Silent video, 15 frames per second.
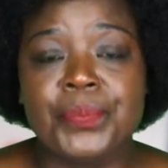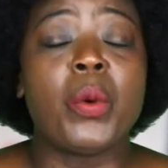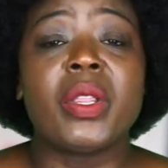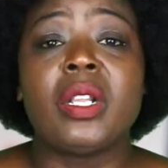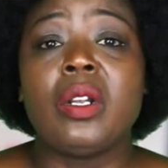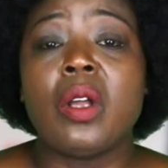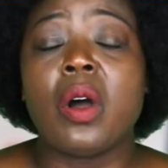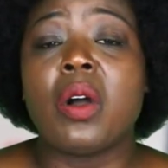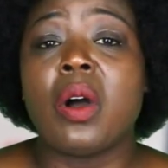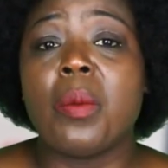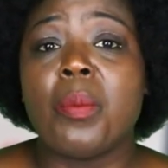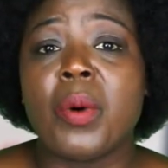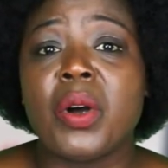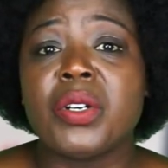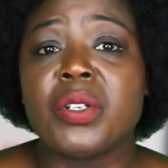With local
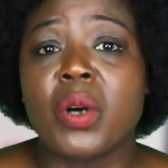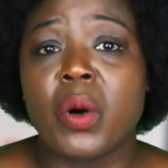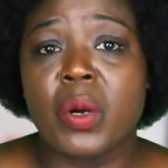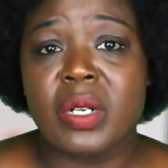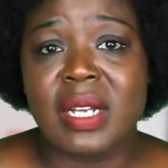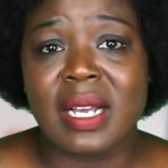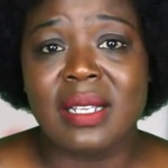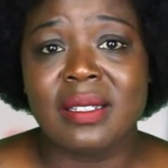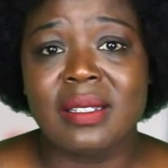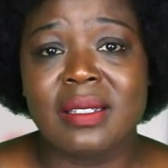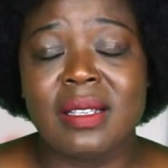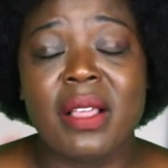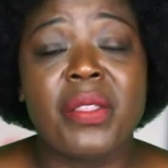bond holders,